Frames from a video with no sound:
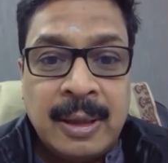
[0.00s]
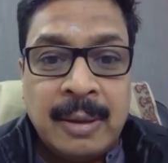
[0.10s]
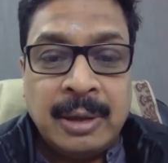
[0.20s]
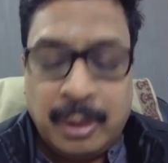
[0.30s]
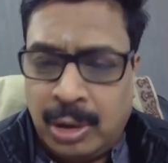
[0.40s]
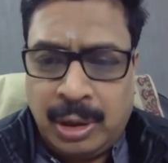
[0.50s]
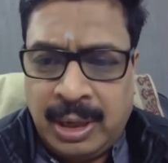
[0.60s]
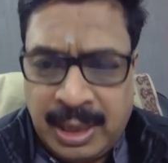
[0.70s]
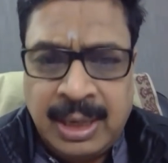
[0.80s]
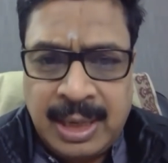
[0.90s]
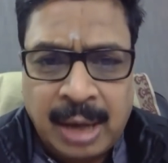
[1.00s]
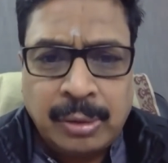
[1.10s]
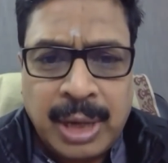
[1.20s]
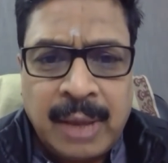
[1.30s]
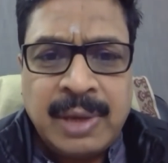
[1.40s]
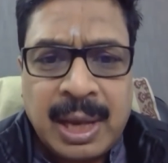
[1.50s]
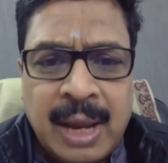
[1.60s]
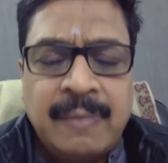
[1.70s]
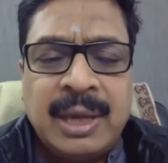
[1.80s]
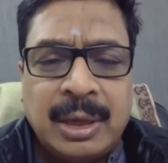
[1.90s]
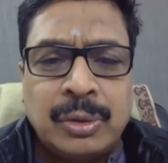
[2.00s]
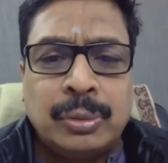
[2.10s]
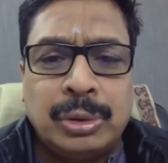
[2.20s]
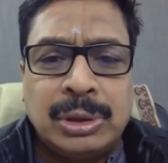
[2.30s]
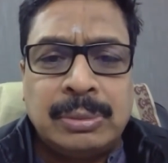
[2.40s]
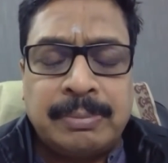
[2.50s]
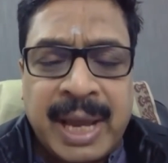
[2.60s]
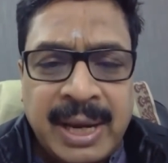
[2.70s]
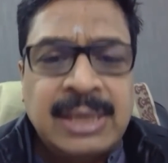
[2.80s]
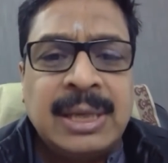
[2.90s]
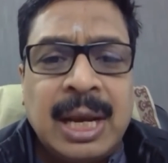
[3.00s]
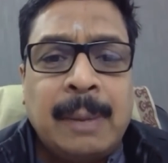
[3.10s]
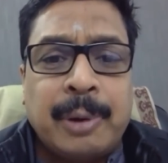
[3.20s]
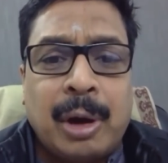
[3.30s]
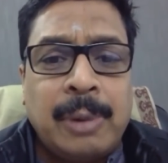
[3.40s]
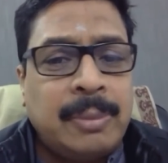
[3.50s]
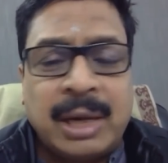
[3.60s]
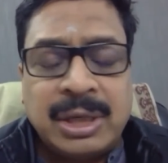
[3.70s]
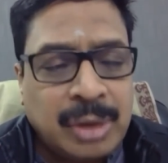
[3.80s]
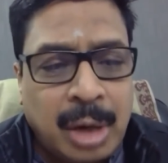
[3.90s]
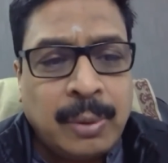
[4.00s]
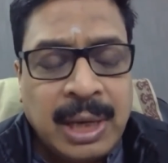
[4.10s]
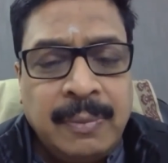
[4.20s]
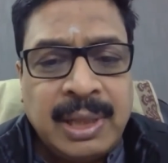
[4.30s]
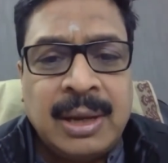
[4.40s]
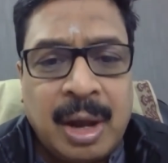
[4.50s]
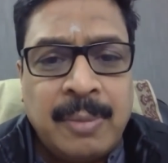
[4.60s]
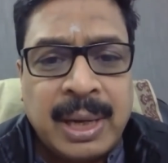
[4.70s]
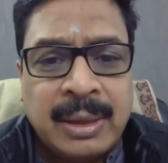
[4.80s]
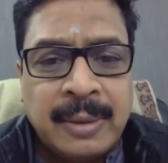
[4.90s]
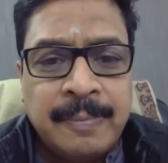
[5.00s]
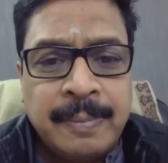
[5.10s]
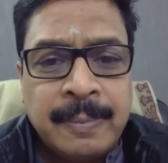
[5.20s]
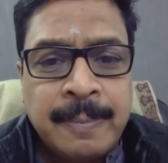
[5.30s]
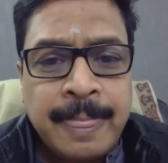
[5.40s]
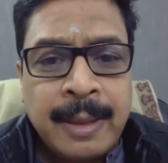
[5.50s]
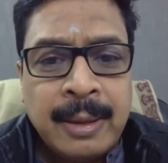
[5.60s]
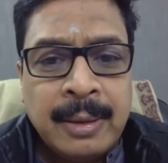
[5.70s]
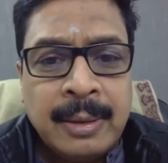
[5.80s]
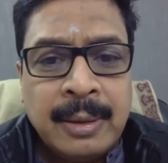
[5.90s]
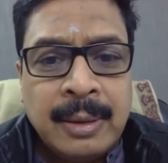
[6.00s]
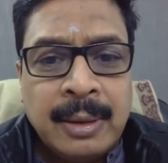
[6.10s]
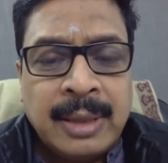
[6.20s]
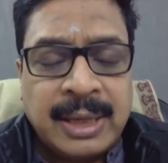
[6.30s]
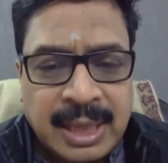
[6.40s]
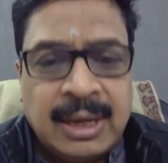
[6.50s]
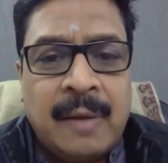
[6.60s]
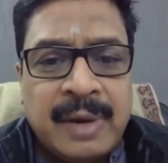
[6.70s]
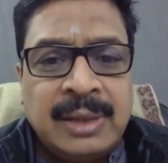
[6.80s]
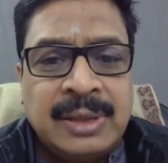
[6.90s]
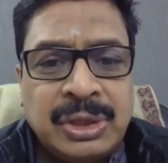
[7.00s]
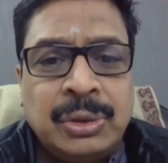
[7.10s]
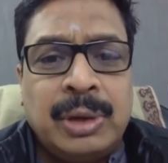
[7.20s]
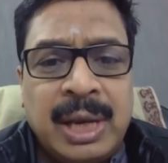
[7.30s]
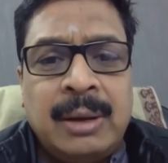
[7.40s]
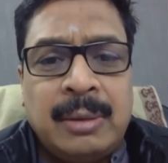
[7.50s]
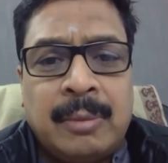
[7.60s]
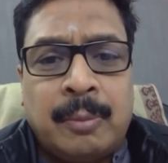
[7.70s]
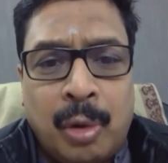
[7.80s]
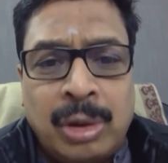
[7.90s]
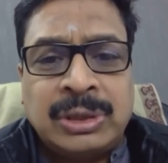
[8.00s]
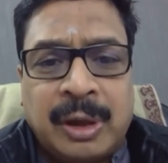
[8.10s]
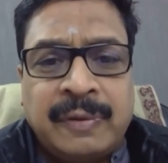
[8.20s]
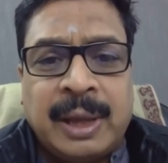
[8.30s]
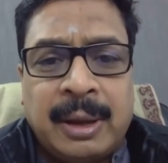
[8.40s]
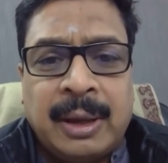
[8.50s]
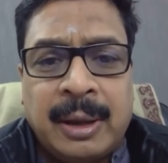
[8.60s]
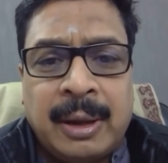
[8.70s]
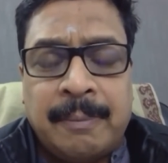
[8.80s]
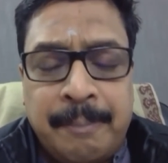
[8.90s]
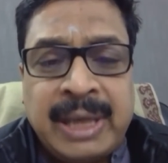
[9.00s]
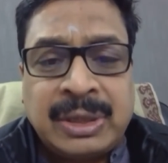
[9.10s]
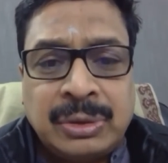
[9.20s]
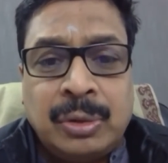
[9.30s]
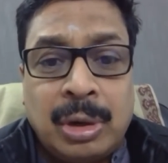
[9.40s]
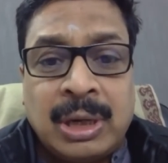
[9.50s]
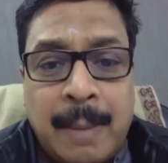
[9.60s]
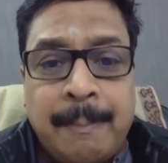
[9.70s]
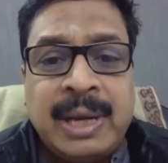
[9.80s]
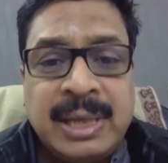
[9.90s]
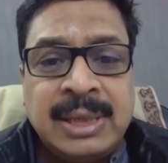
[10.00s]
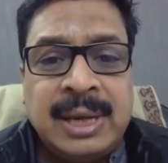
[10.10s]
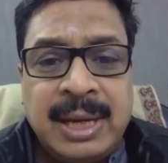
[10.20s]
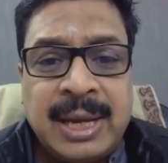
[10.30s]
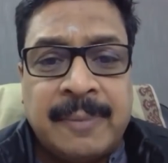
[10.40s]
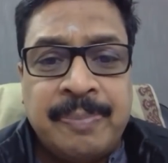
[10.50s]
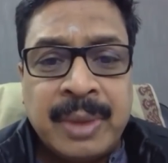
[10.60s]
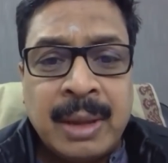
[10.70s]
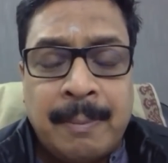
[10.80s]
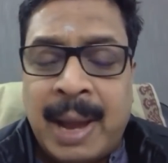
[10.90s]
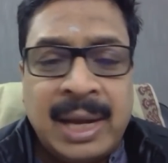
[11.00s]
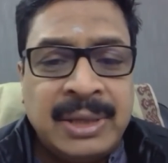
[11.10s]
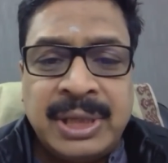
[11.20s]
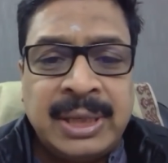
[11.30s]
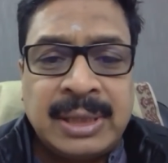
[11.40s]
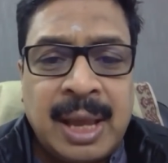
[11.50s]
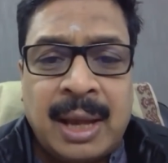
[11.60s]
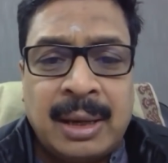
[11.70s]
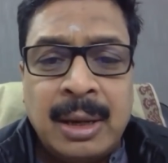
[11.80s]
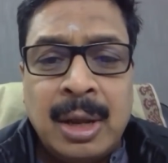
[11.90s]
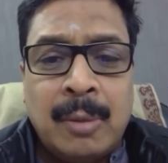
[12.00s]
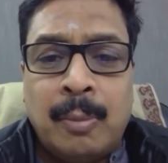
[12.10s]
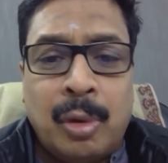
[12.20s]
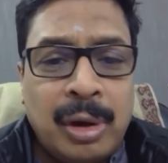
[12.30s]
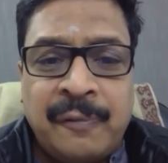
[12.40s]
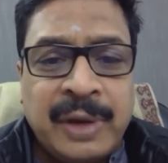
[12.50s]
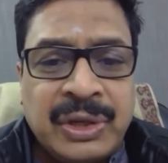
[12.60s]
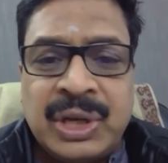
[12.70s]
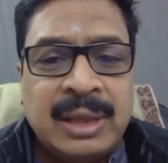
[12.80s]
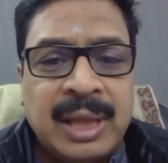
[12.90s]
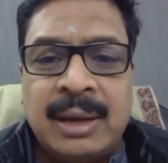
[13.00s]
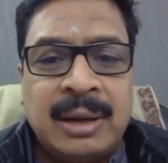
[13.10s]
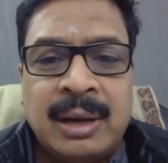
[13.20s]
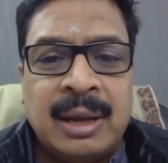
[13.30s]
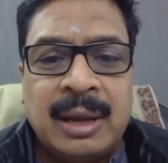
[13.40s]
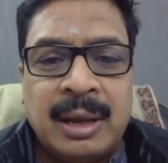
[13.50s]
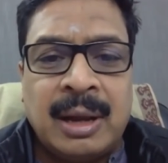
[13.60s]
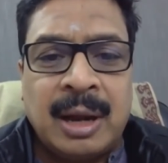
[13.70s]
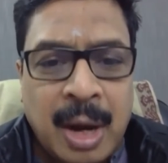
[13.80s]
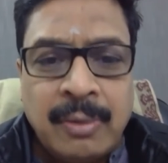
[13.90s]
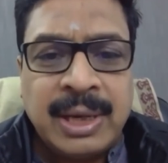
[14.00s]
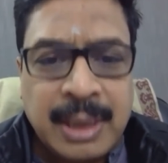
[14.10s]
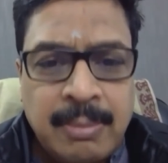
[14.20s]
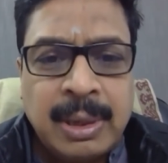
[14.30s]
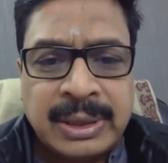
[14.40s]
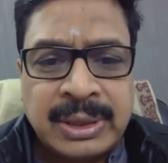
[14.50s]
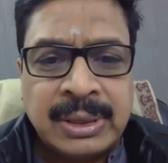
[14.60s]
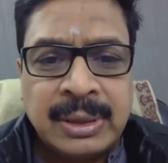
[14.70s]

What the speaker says: In India today, we are having a huge managerial problem that is not only with the government. There is a governance issue in most of the best known companies in India. Balance sheets are more a fiction than accounting numbers.